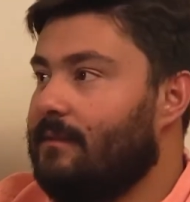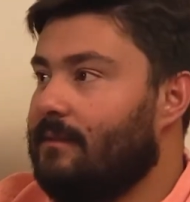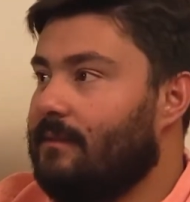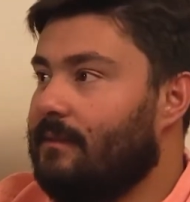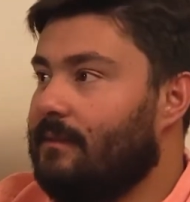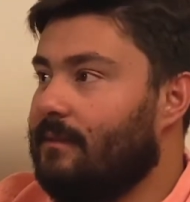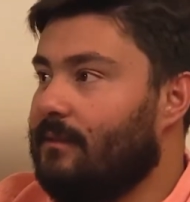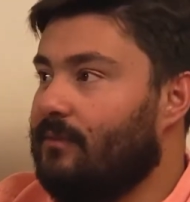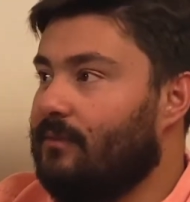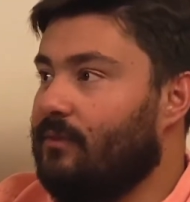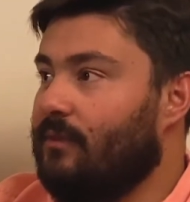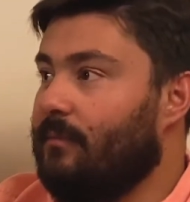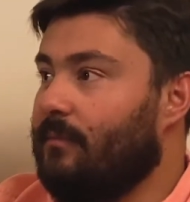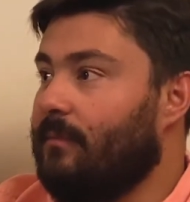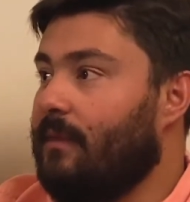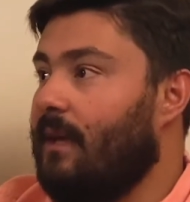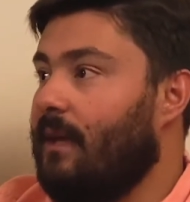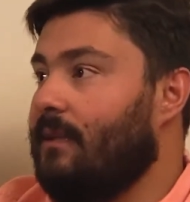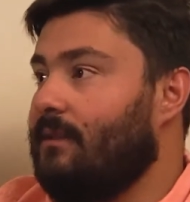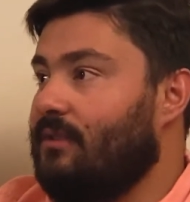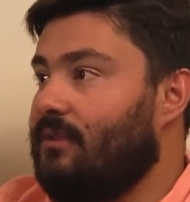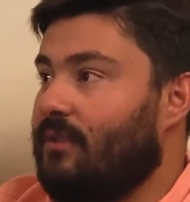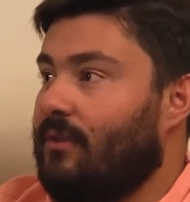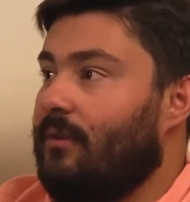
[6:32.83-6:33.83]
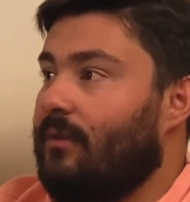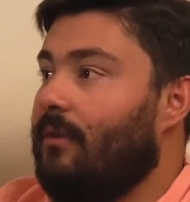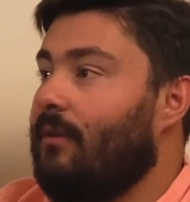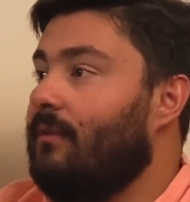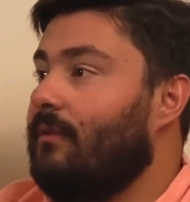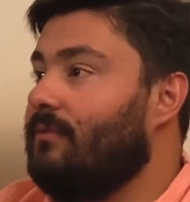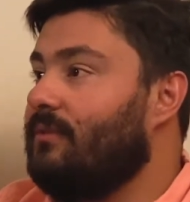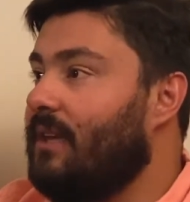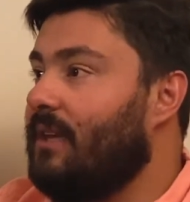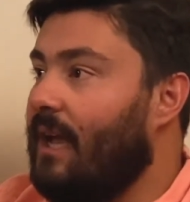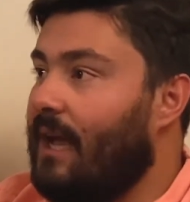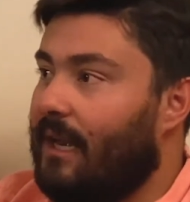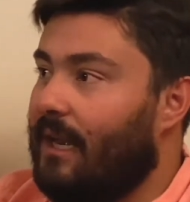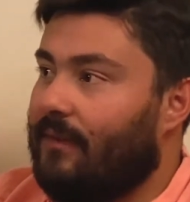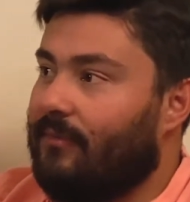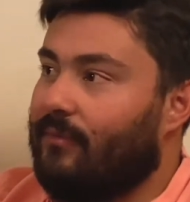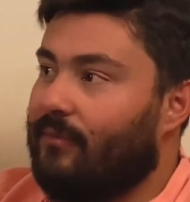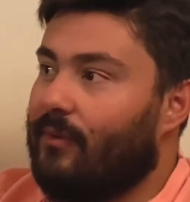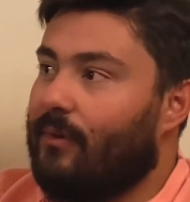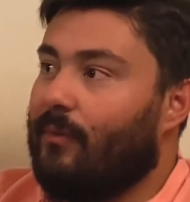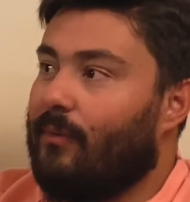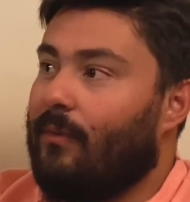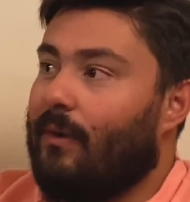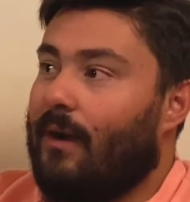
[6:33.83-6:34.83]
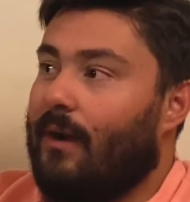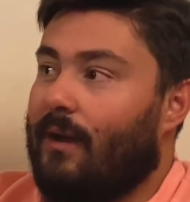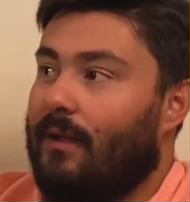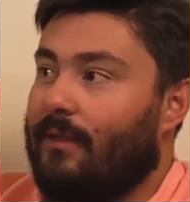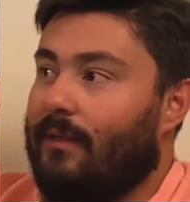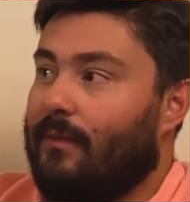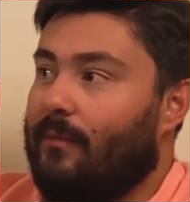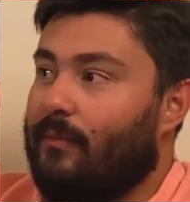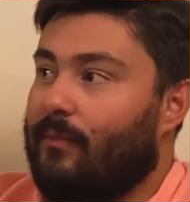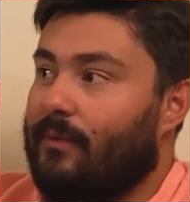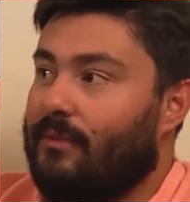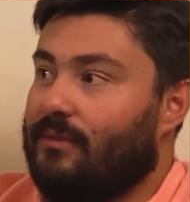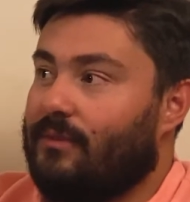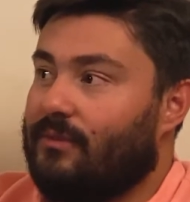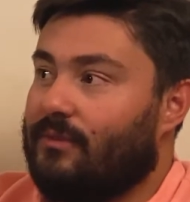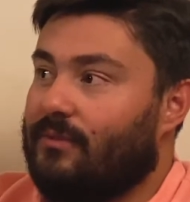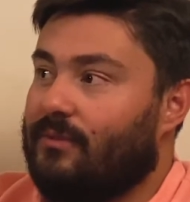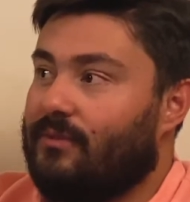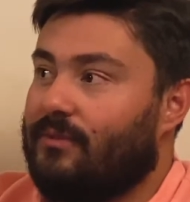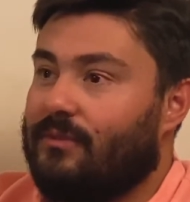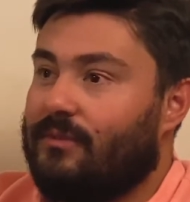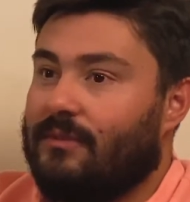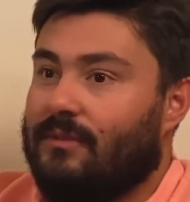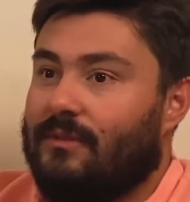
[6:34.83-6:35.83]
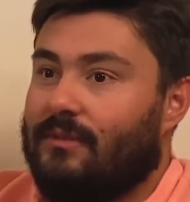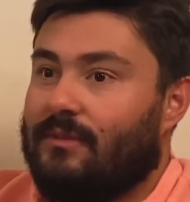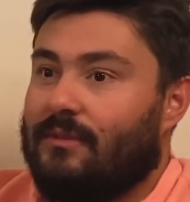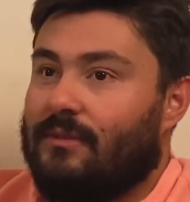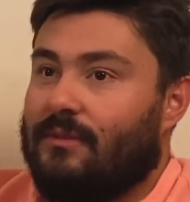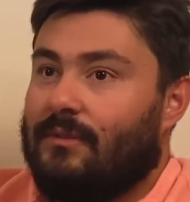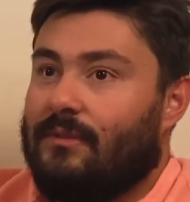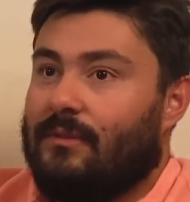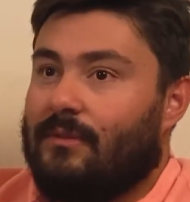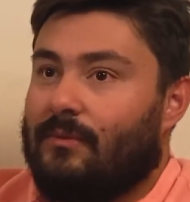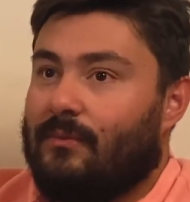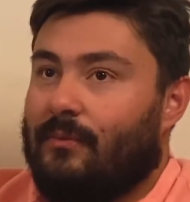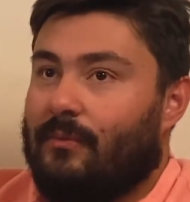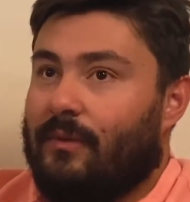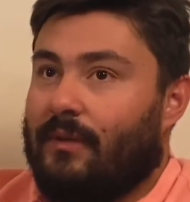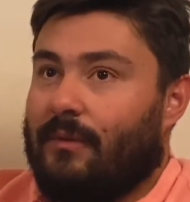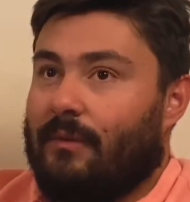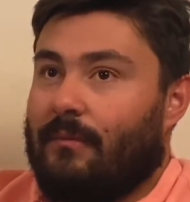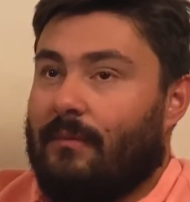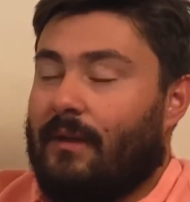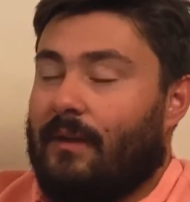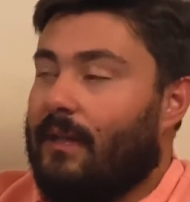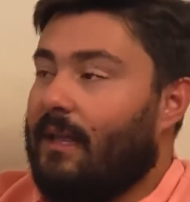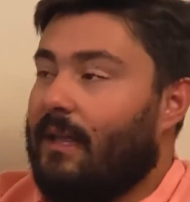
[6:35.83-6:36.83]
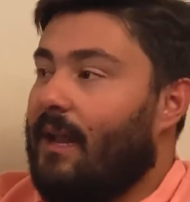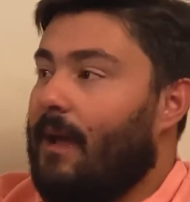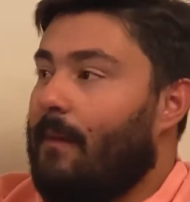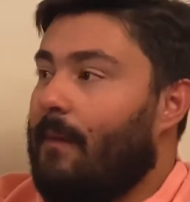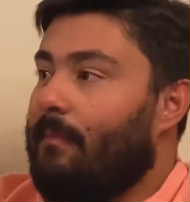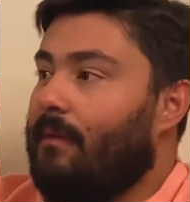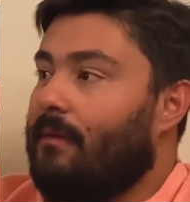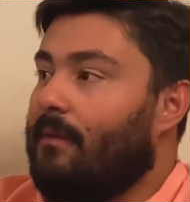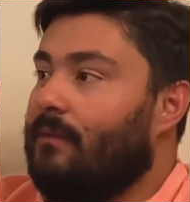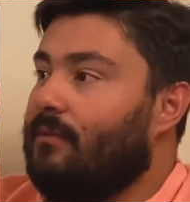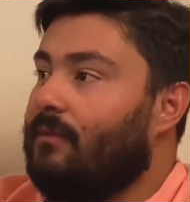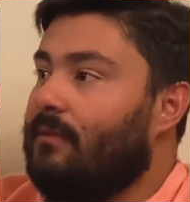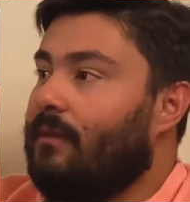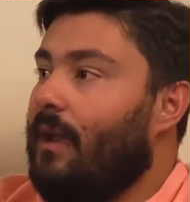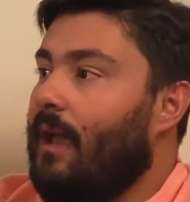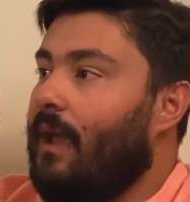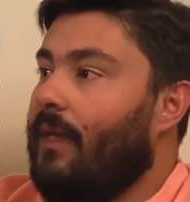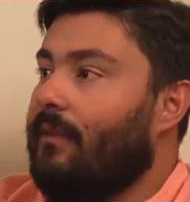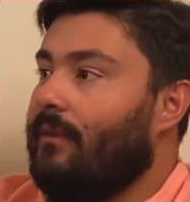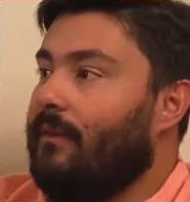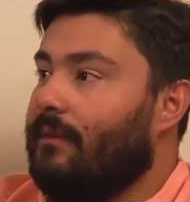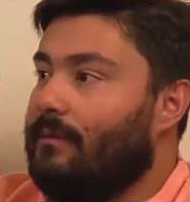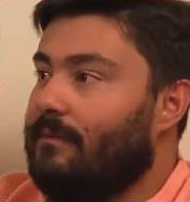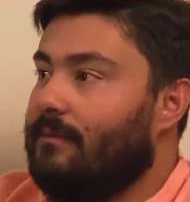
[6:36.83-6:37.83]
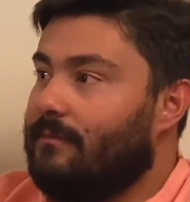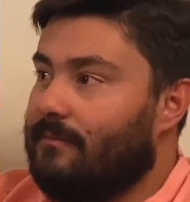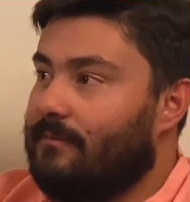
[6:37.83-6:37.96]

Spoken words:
the dream that Gio's had for a while, and we can make it happen all together.